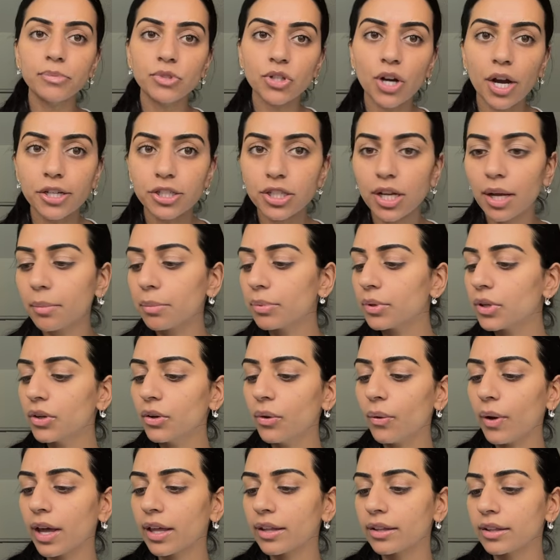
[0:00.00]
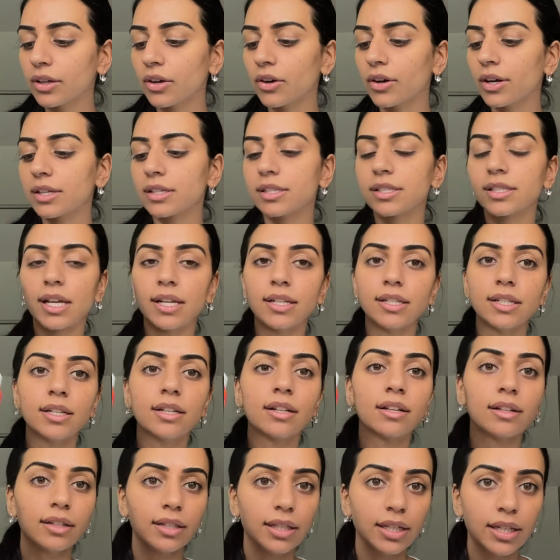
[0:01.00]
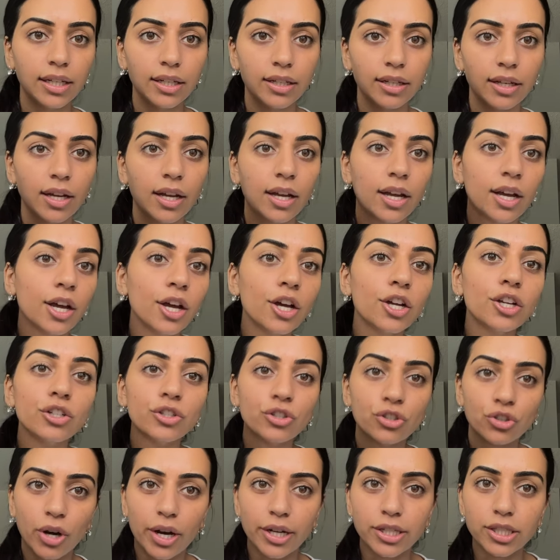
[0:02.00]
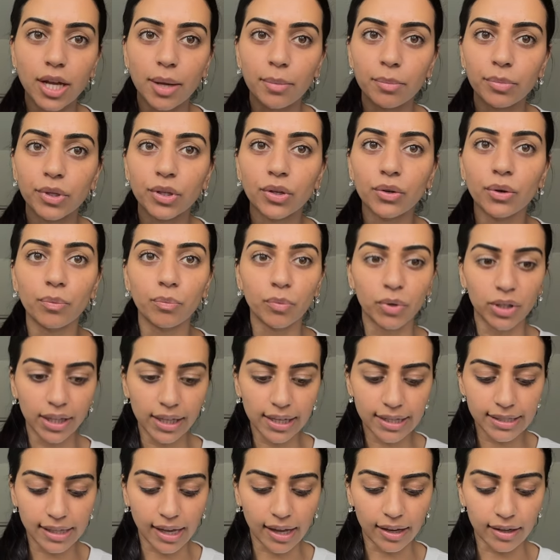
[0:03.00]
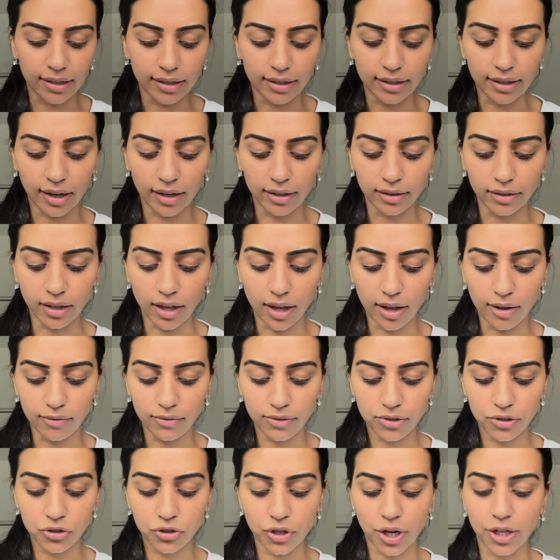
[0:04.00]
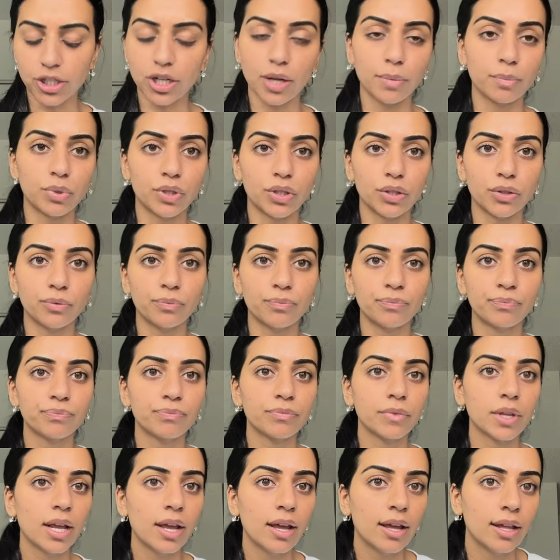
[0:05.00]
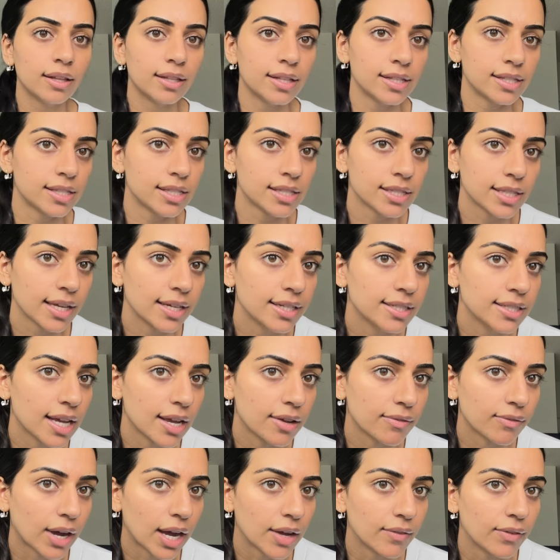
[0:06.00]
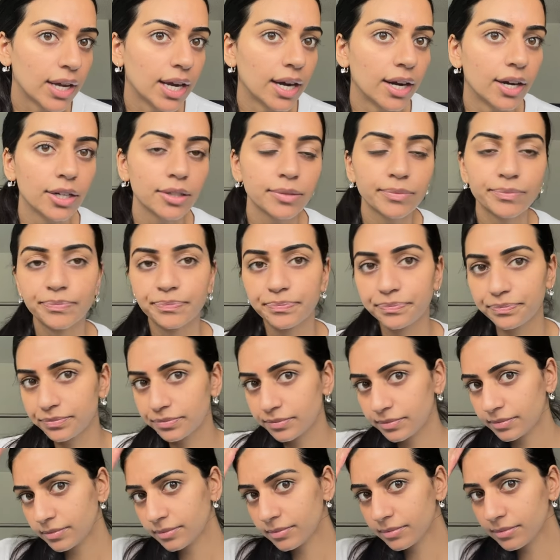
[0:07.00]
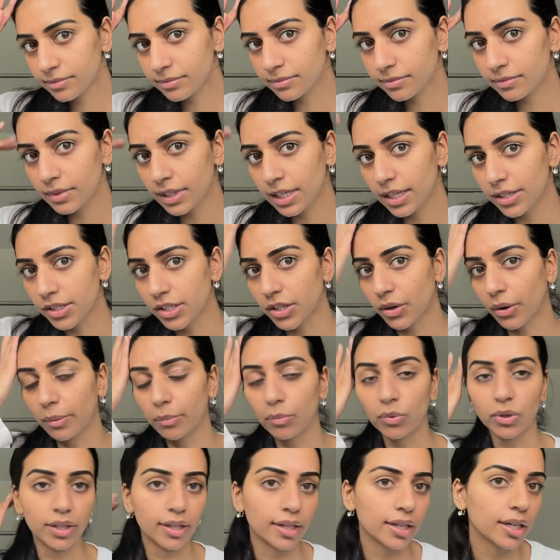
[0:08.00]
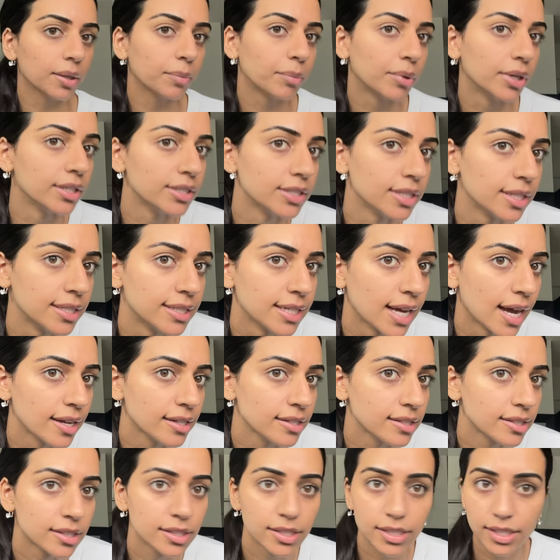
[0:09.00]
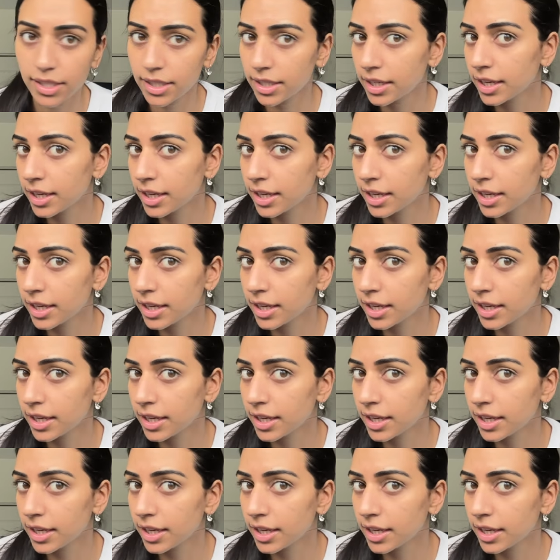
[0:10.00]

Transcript: Dry Shampoo and their Extended Clean Dry Shampoo. I'm really excited. I love dry shampoo. This is like day five hair. So I'm really gonna put it to the test